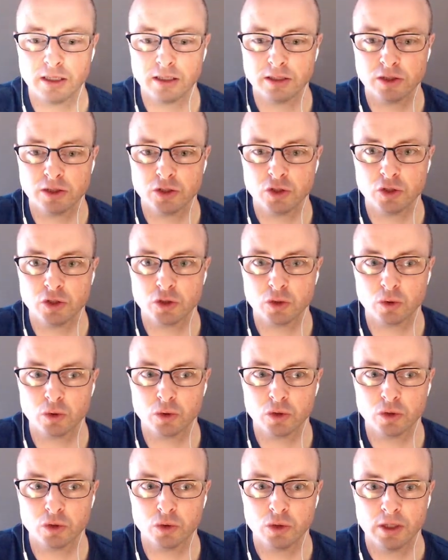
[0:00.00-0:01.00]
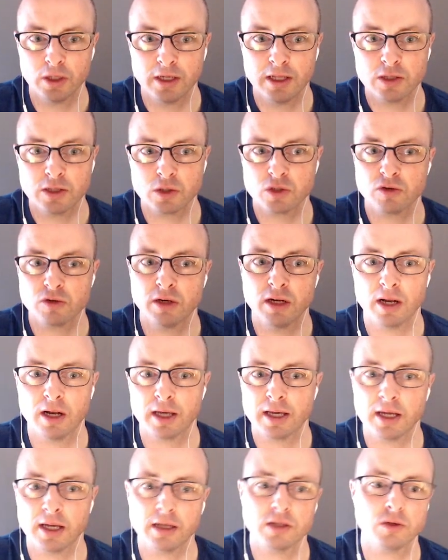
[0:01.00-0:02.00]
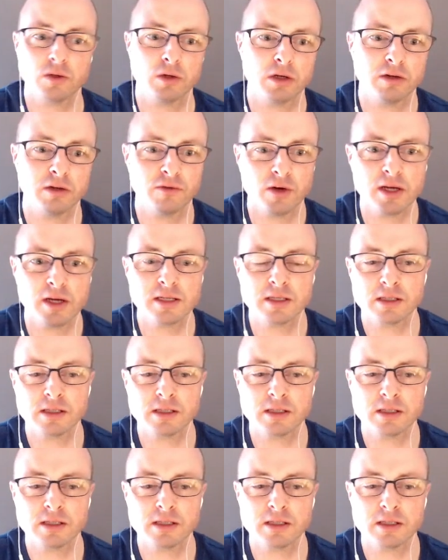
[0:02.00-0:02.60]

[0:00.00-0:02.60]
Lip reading: show you. So it's really like getting to know your device.